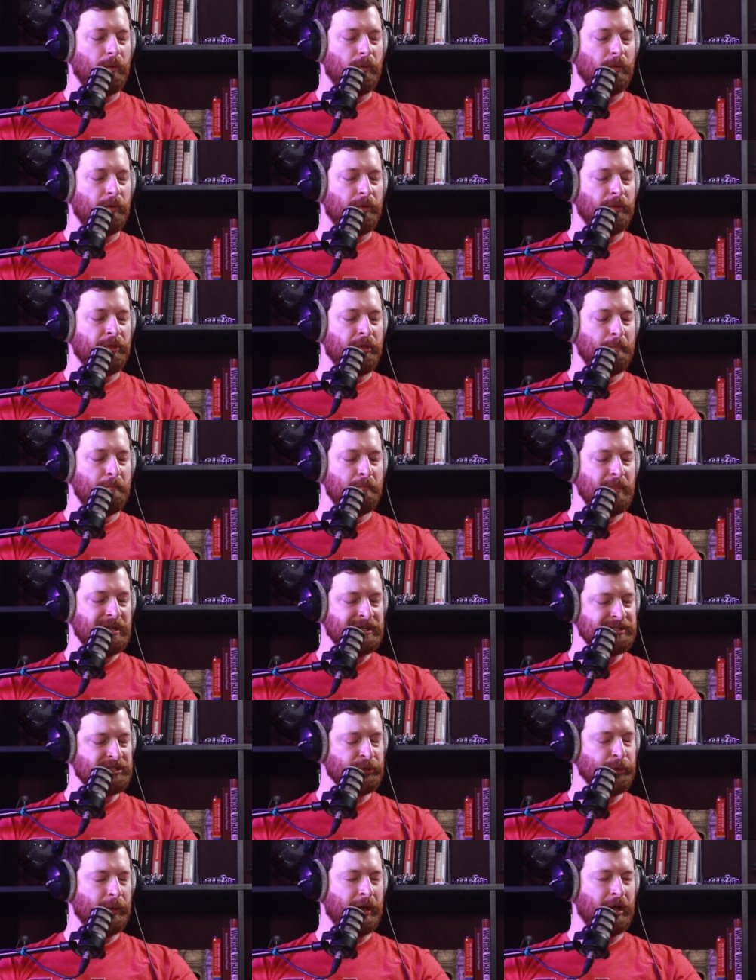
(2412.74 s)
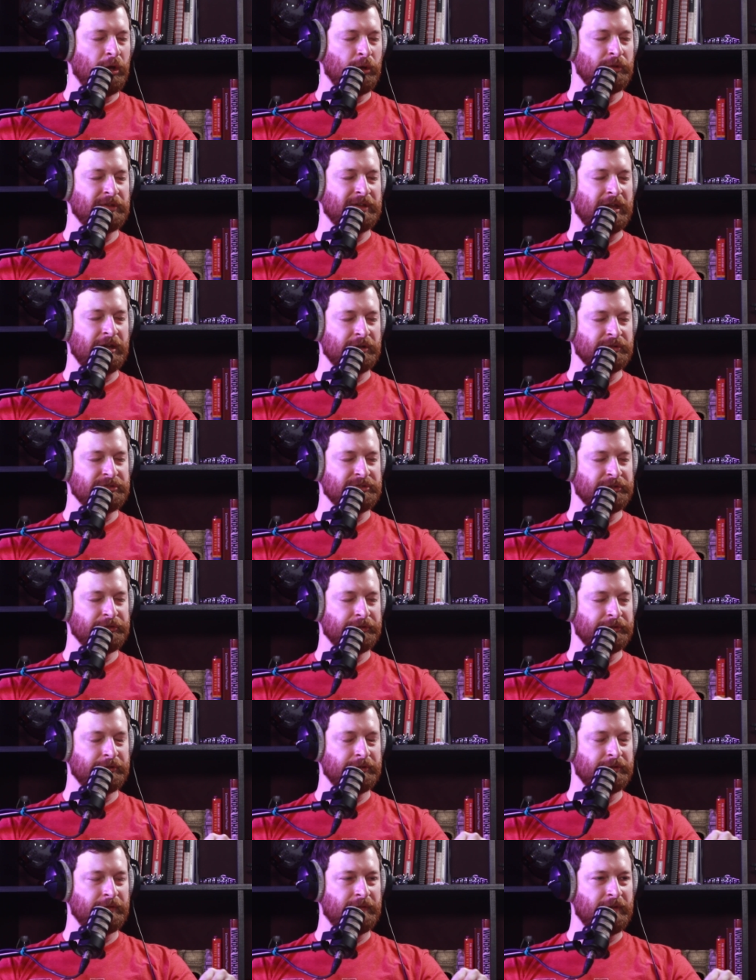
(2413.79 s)
the mental health
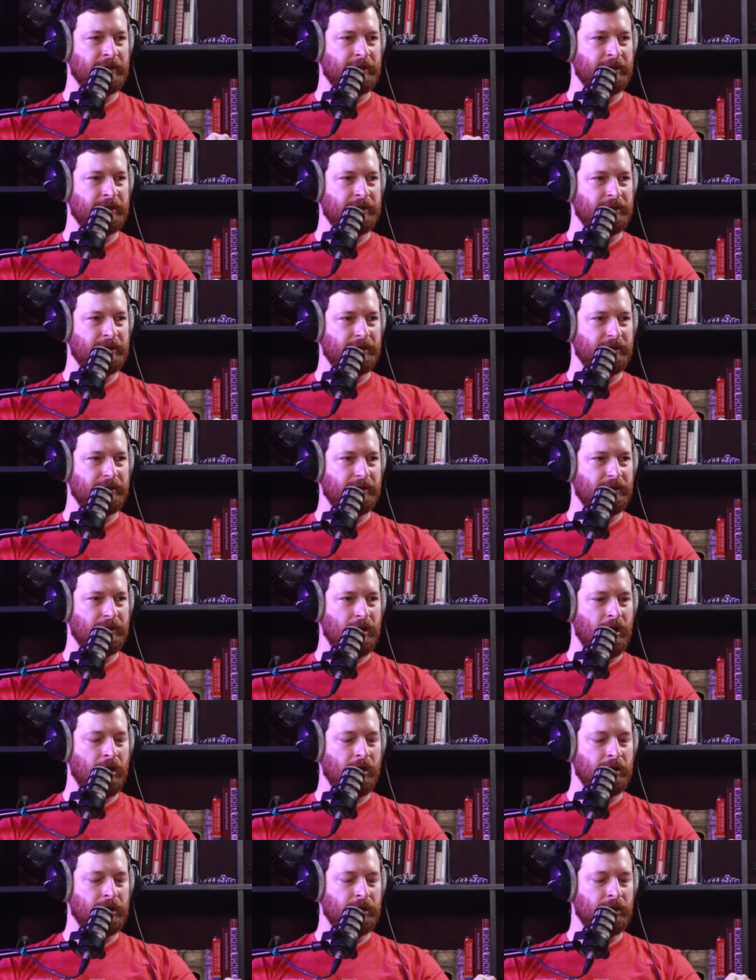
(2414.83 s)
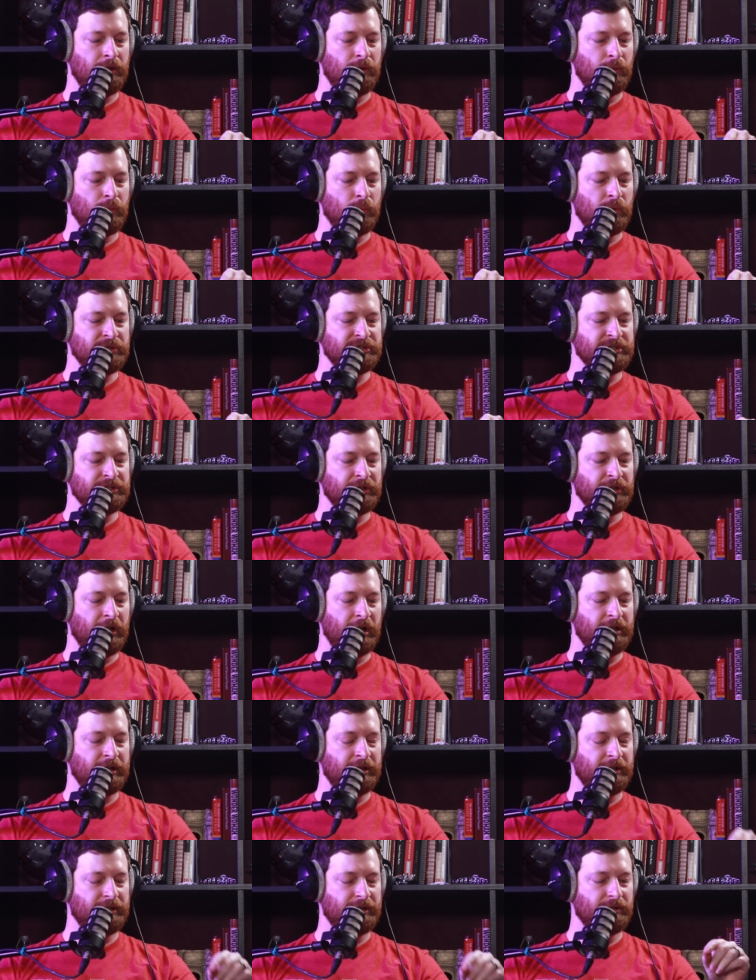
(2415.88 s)
counselor that I was luck-
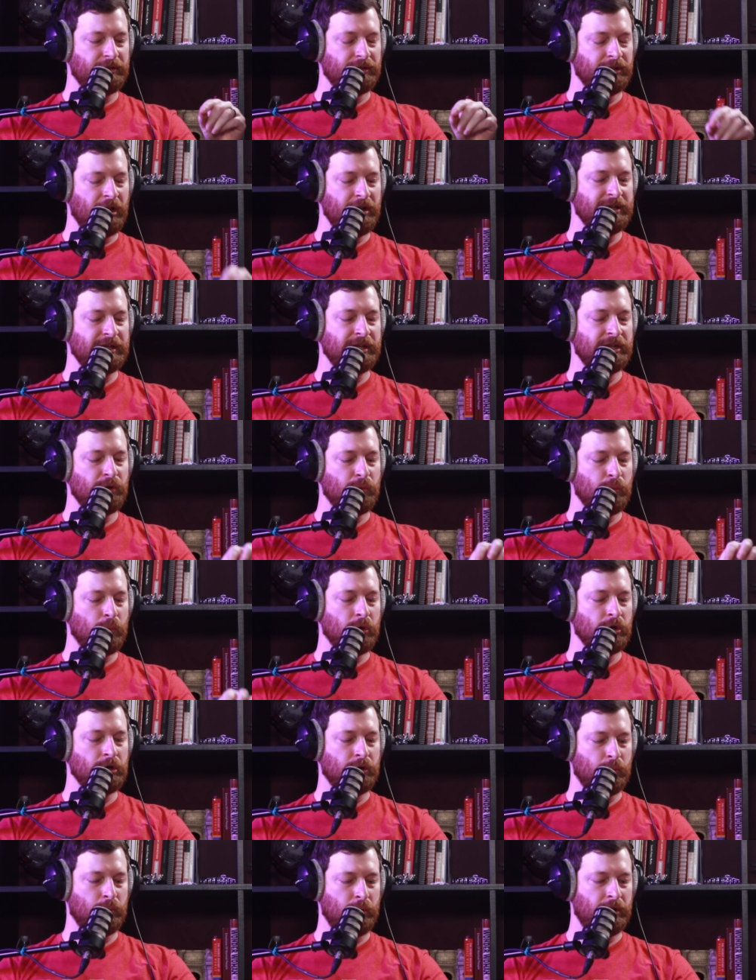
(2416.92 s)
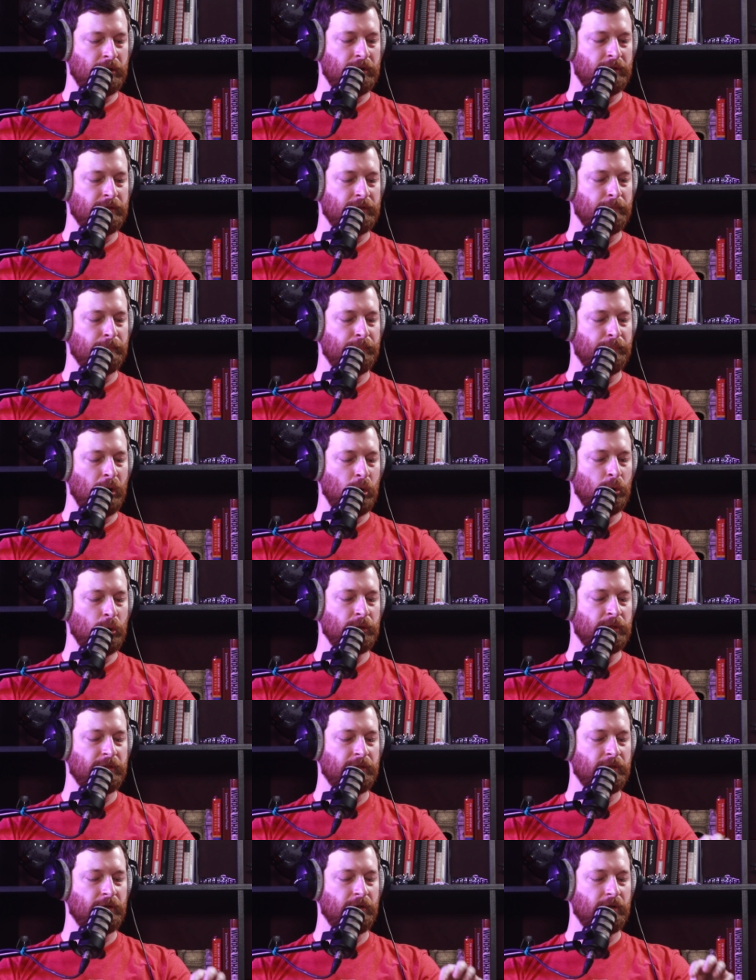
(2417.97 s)
lucky to work with, both
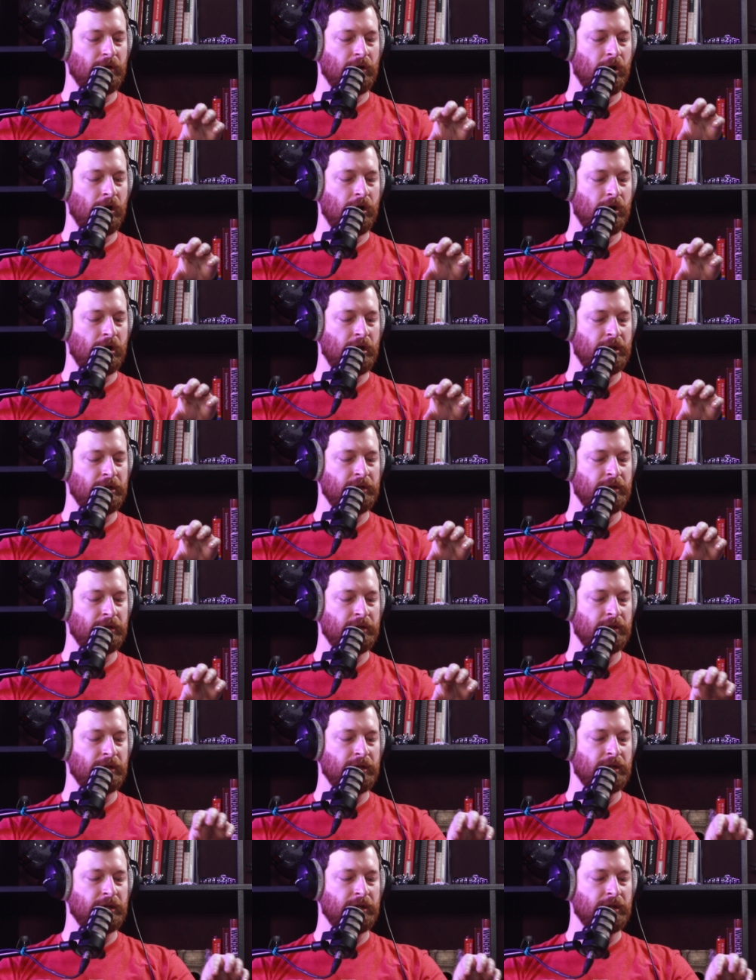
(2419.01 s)
on